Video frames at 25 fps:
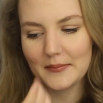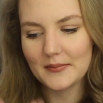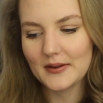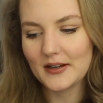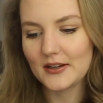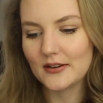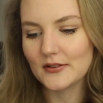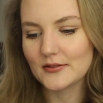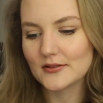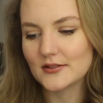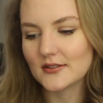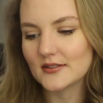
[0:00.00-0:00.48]
and
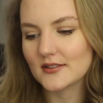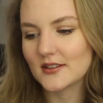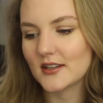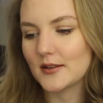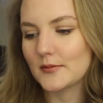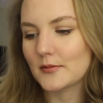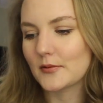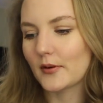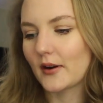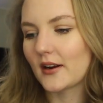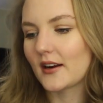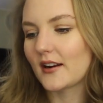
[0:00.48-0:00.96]
my nose just
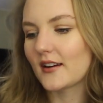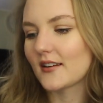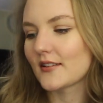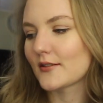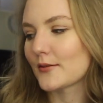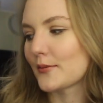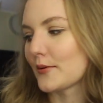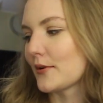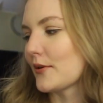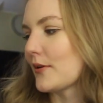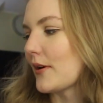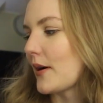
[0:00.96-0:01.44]
keeps running.
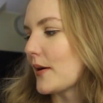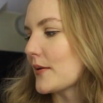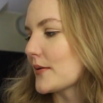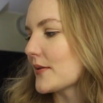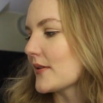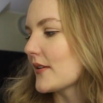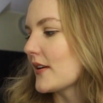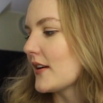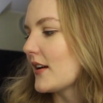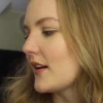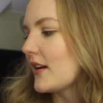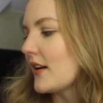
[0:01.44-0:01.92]
It's really
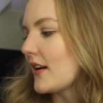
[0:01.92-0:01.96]
gross.